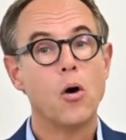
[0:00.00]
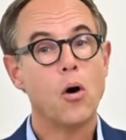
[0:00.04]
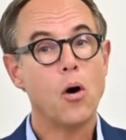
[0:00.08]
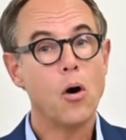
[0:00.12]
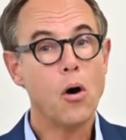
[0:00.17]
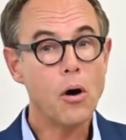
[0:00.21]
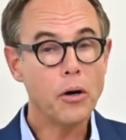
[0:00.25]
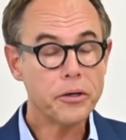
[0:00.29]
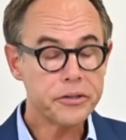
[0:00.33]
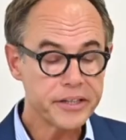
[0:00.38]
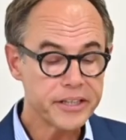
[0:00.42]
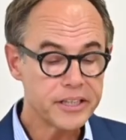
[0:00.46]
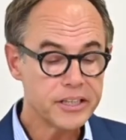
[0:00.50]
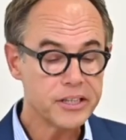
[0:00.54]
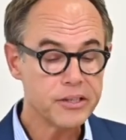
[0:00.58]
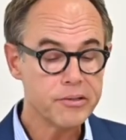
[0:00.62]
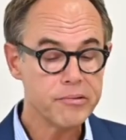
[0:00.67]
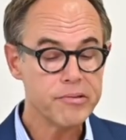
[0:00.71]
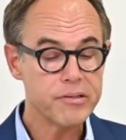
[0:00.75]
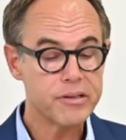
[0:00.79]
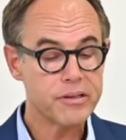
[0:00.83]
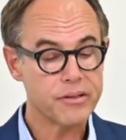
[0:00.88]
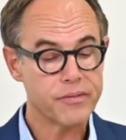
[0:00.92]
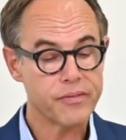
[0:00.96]
or
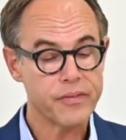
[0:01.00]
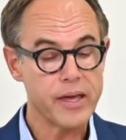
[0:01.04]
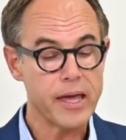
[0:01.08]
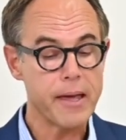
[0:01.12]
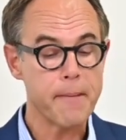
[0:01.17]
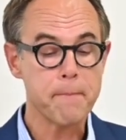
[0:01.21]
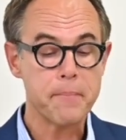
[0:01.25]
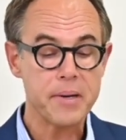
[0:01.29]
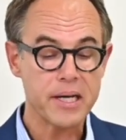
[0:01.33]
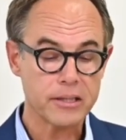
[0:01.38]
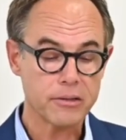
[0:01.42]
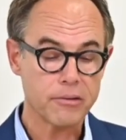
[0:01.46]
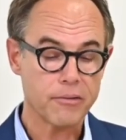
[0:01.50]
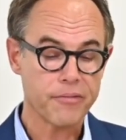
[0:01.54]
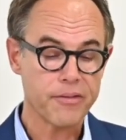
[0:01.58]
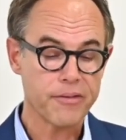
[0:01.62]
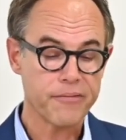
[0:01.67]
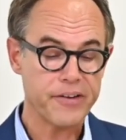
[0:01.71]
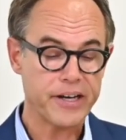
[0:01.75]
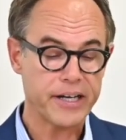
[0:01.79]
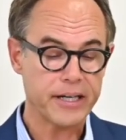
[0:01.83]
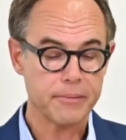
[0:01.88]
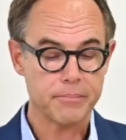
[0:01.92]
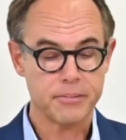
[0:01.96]
reduce the impact of the
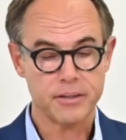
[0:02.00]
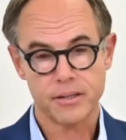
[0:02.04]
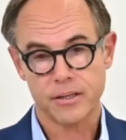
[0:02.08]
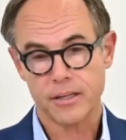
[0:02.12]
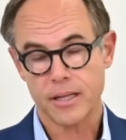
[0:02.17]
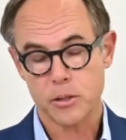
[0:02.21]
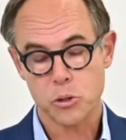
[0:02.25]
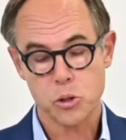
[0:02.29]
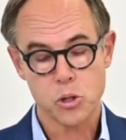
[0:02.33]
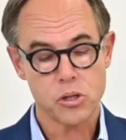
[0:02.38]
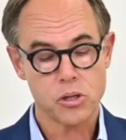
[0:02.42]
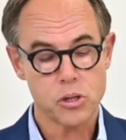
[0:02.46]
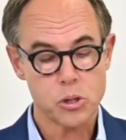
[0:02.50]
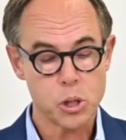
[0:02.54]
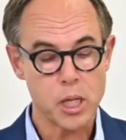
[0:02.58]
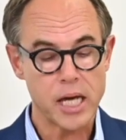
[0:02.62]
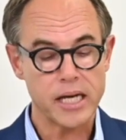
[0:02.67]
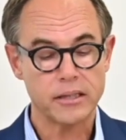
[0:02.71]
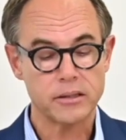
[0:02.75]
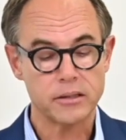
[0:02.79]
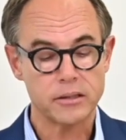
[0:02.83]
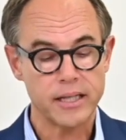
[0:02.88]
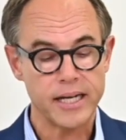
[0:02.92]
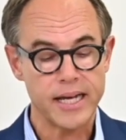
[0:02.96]
variables, such as
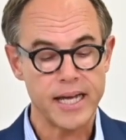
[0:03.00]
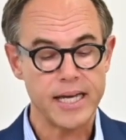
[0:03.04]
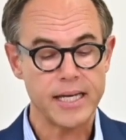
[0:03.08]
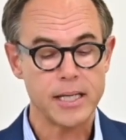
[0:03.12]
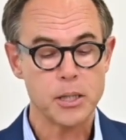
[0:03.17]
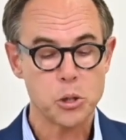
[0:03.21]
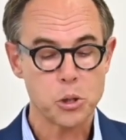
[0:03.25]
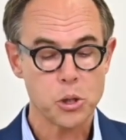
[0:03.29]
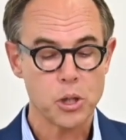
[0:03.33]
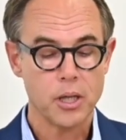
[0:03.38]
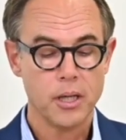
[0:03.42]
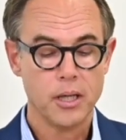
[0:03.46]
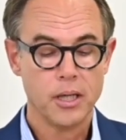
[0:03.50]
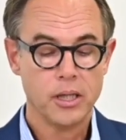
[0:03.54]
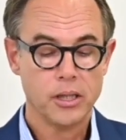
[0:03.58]
gender, age,